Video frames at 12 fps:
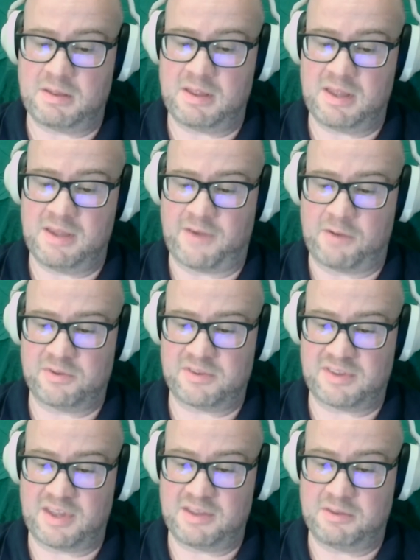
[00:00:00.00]
If I was
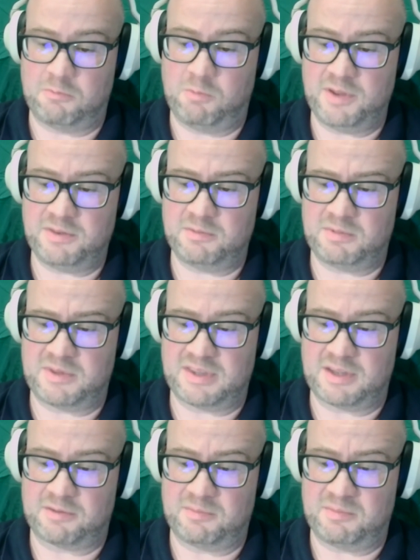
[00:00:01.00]
to say the one thing
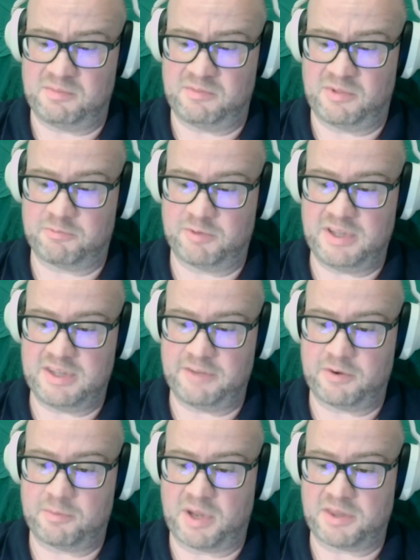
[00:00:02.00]
that was really
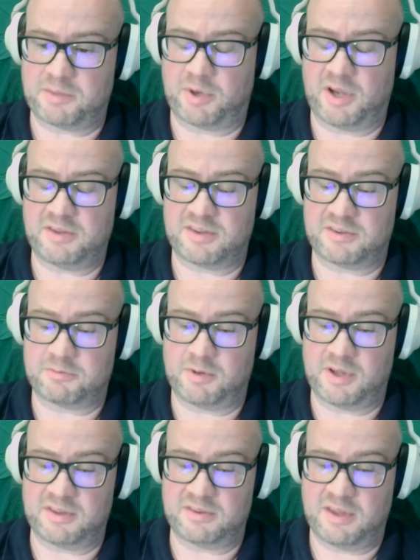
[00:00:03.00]
different about the process
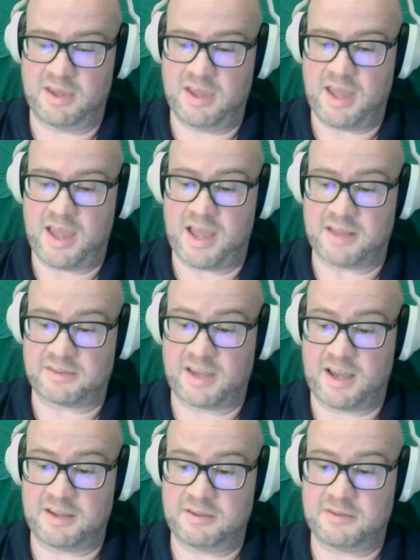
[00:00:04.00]
was at
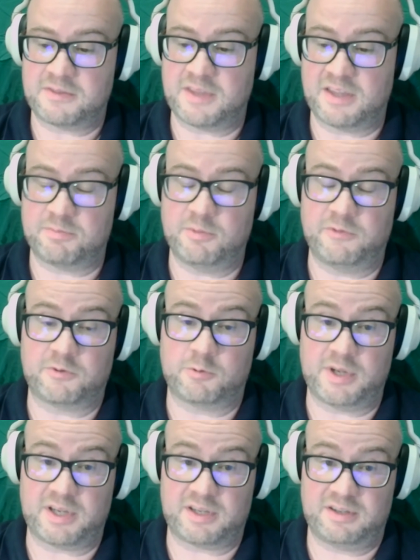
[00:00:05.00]
Sky, things moved
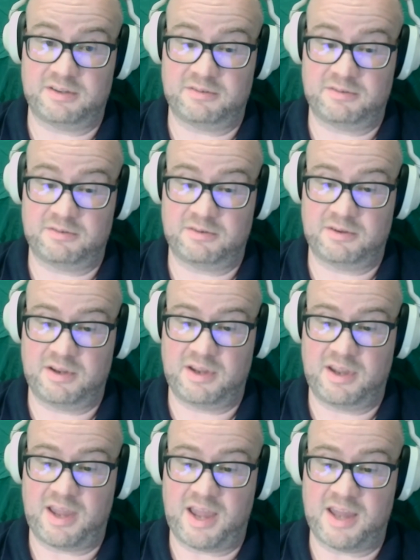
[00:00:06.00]
quick.
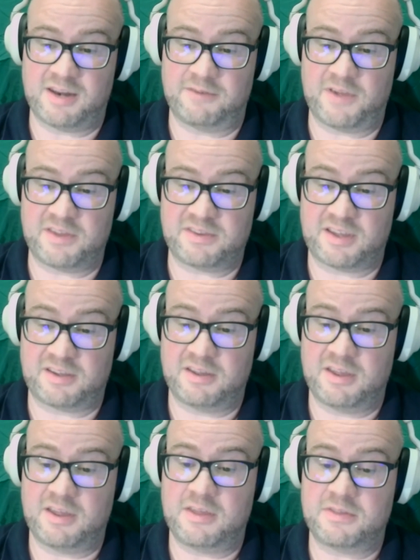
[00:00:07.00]
And Investec,
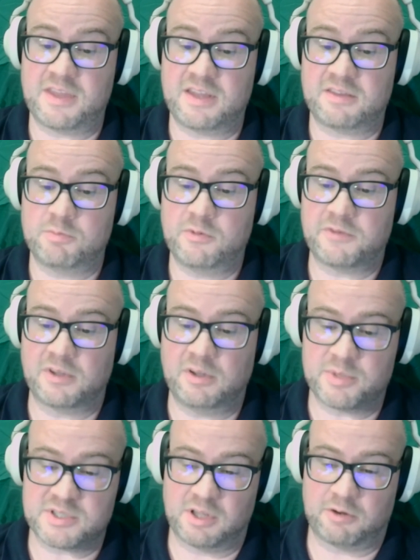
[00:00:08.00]
things moved a little
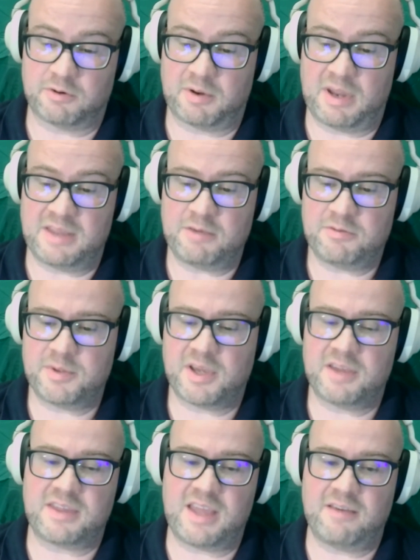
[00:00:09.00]
bit slower. And that was
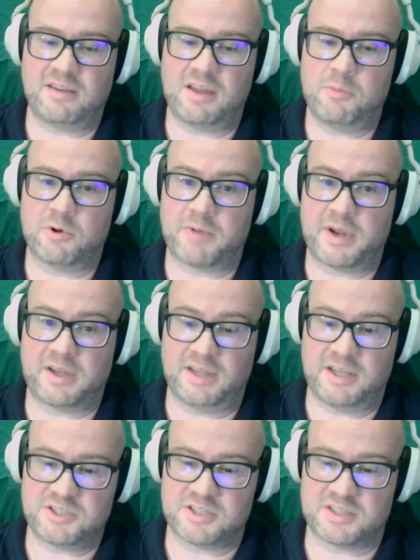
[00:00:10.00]
because they had a lot more
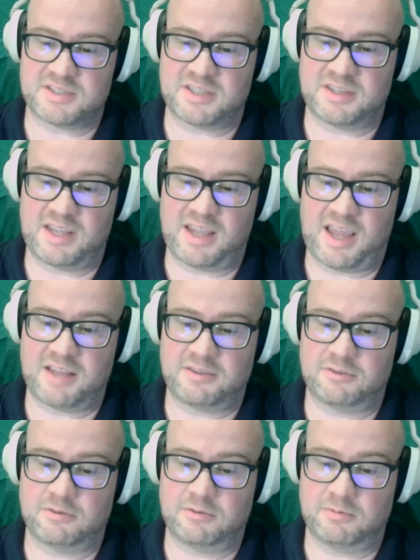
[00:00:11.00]
regulations and they had
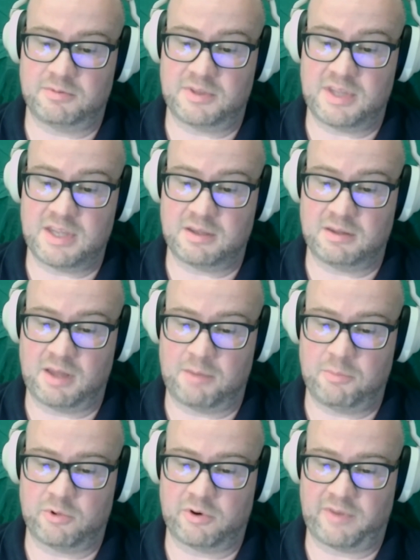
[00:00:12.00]
to think a lot
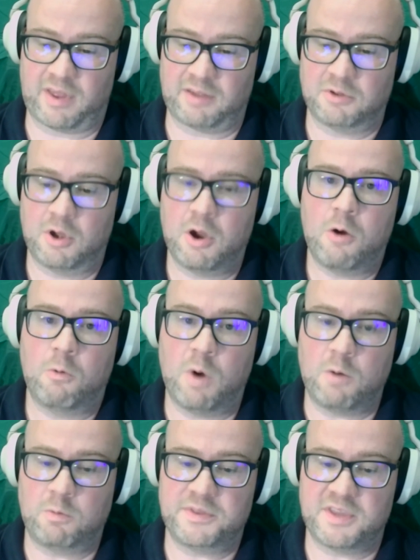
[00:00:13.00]
more around
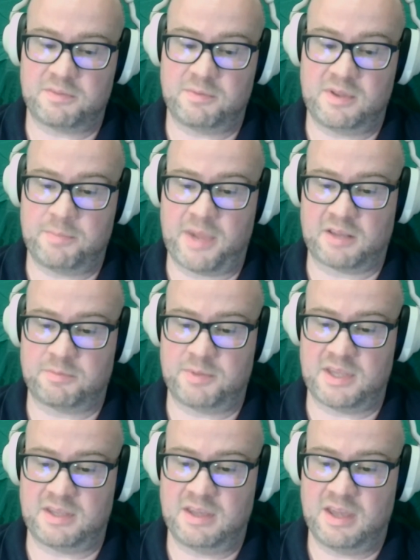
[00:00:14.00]
what would this impact
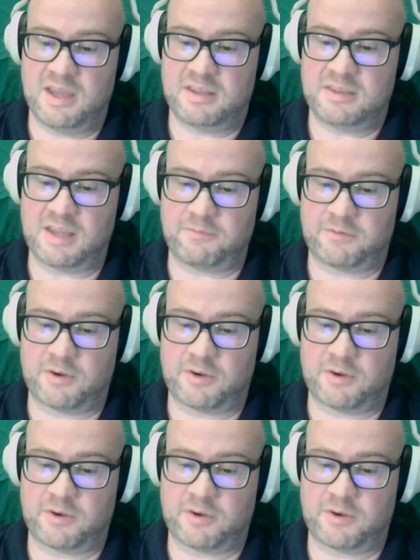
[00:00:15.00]
be, not